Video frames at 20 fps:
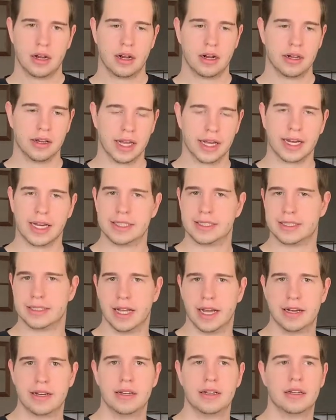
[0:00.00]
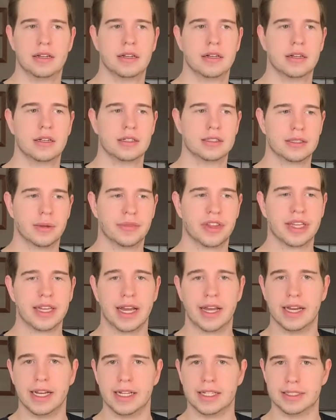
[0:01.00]
Like I said, something
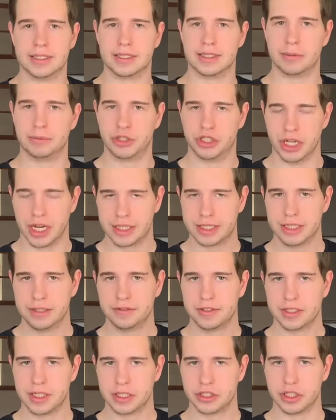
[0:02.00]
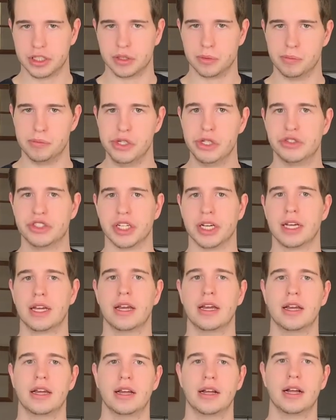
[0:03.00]
that is subjective, such as music,
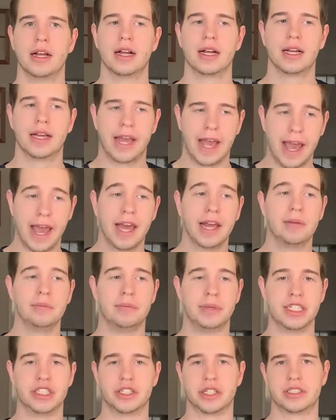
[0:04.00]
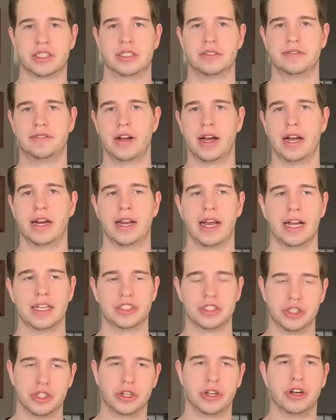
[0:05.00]
can be justified
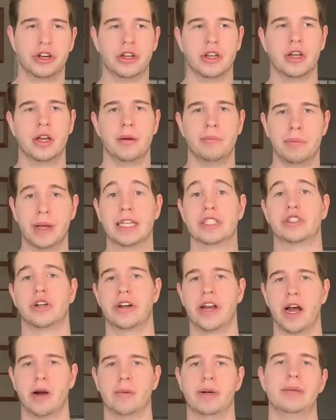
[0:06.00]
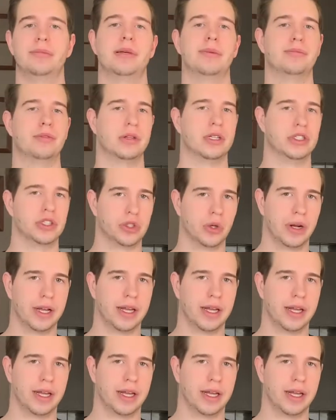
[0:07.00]
as good based on how many people enjoy